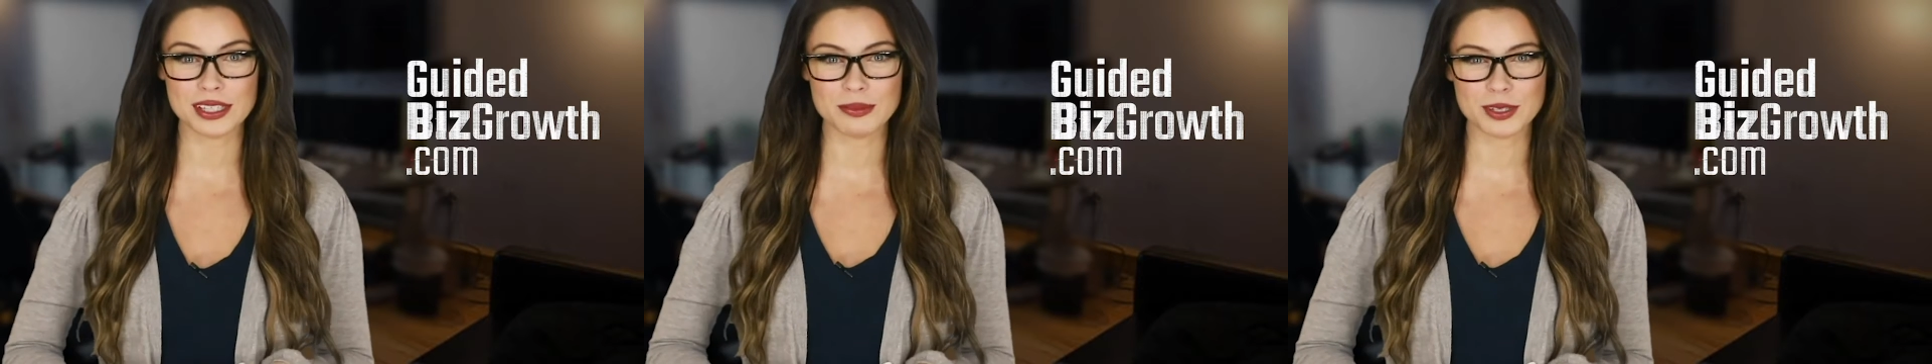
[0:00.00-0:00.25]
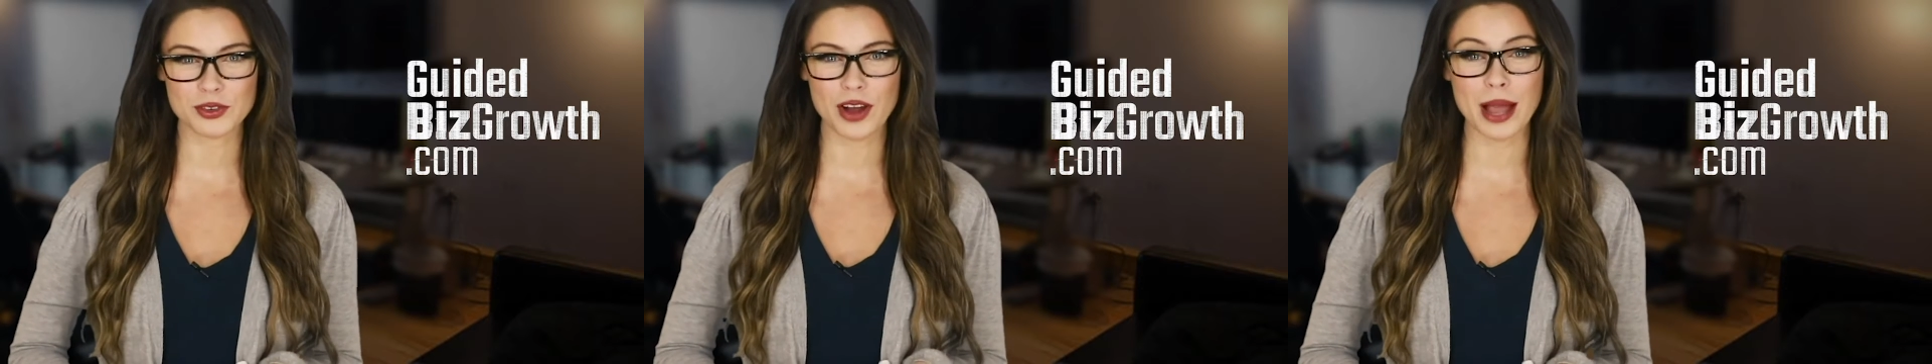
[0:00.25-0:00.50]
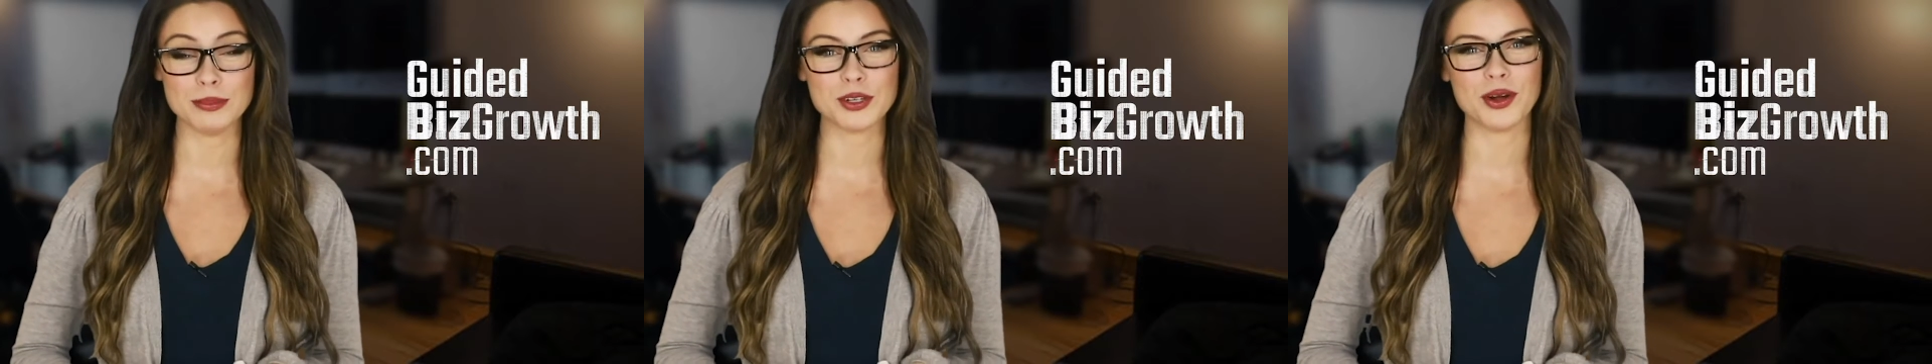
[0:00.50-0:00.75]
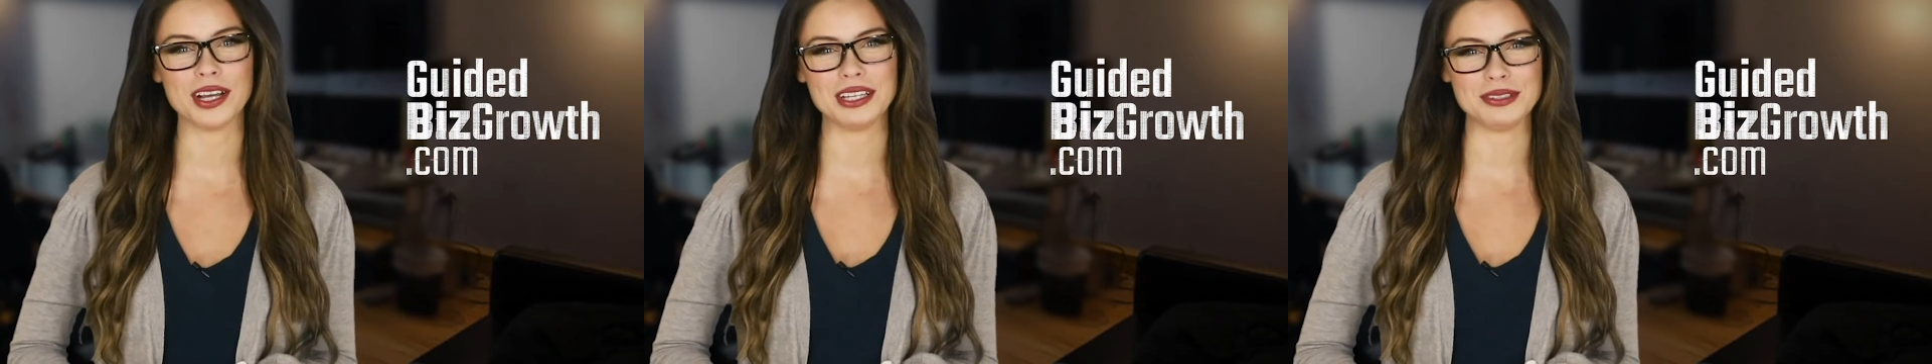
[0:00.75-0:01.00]
subscribe
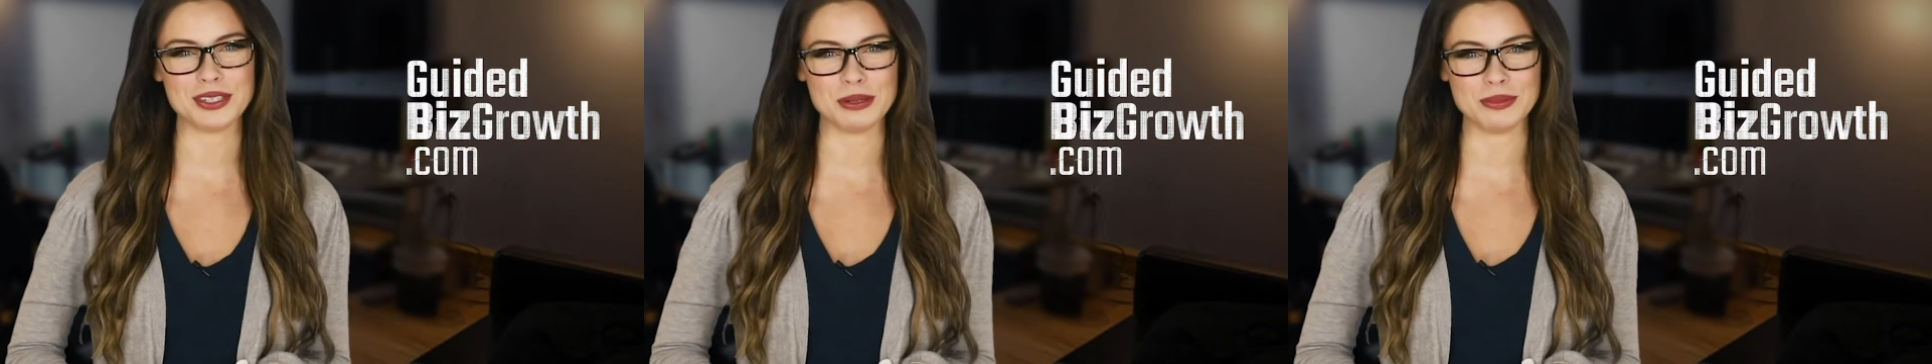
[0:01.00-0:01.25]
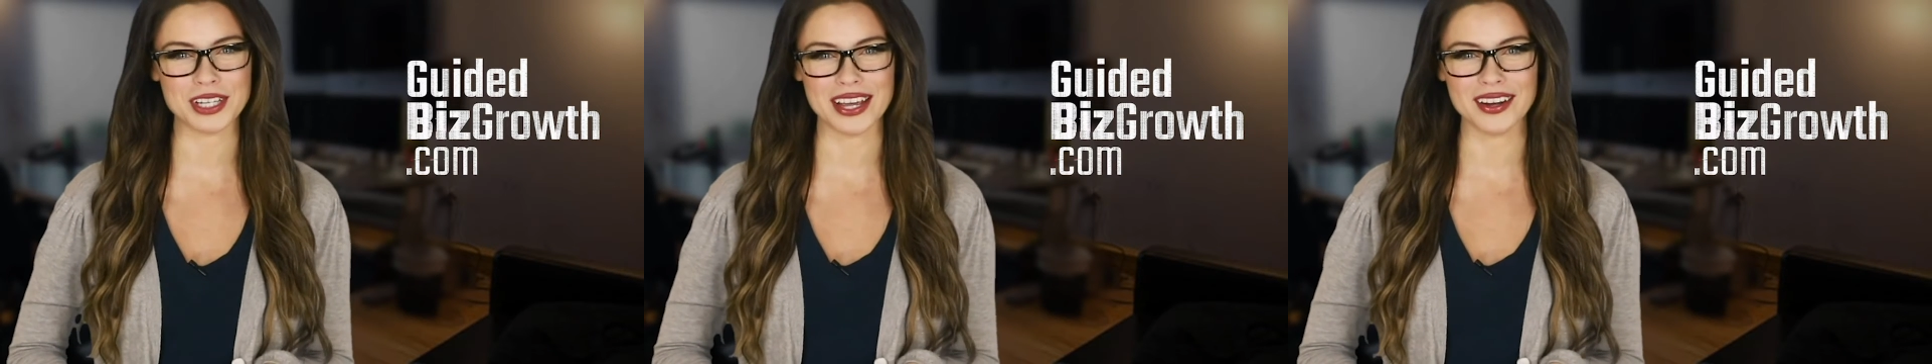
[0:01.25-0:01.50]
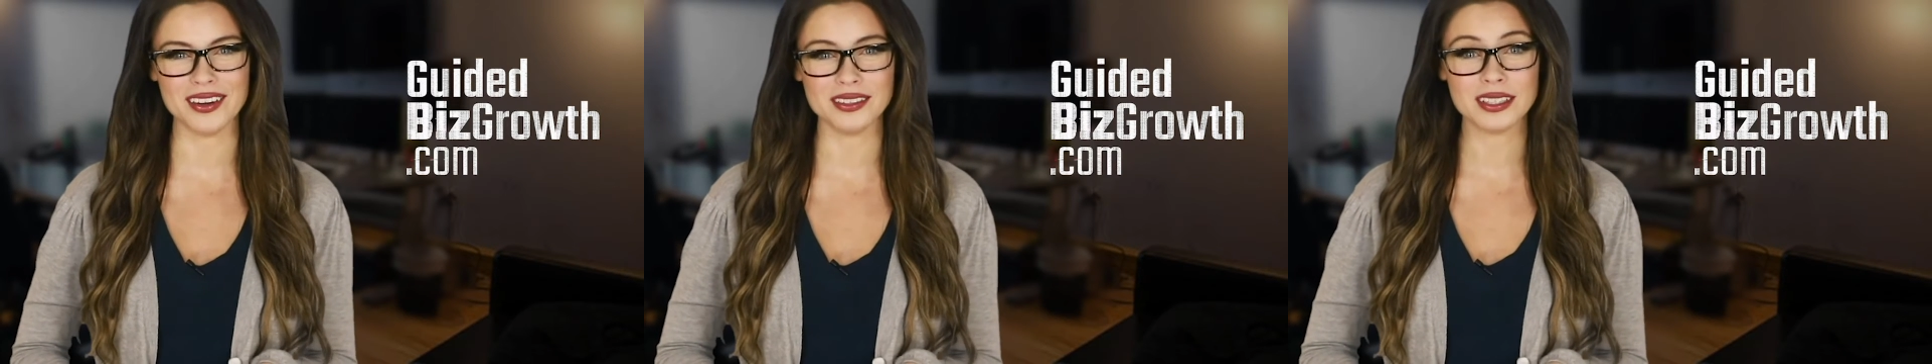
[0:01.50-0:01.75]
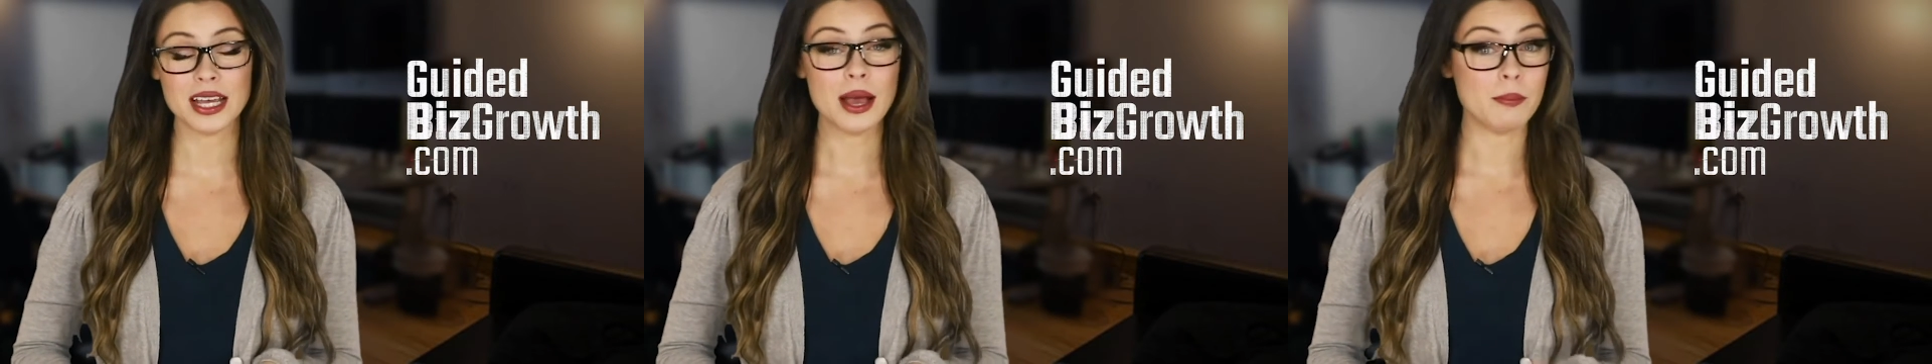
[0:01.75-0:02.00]
to our YouTube channel